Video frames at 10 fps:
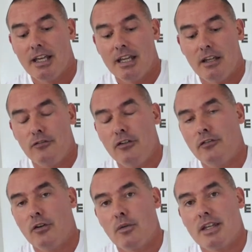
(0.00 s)
If you
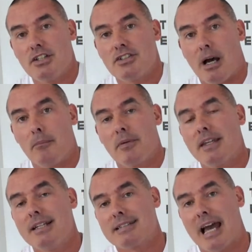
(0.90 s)
feel these jump,
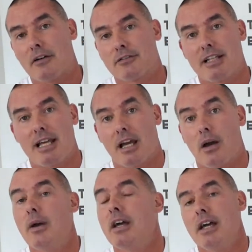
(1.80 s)
these have to let
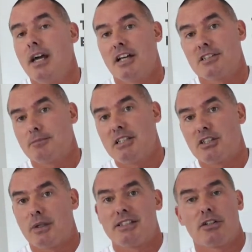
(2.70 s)
go and spend
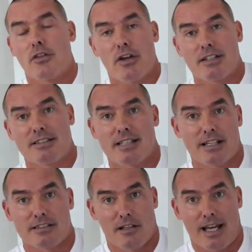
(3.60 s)
20 or 30
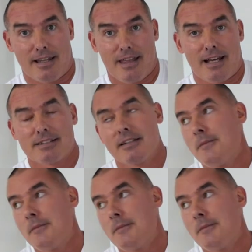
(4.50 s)
seconds like that.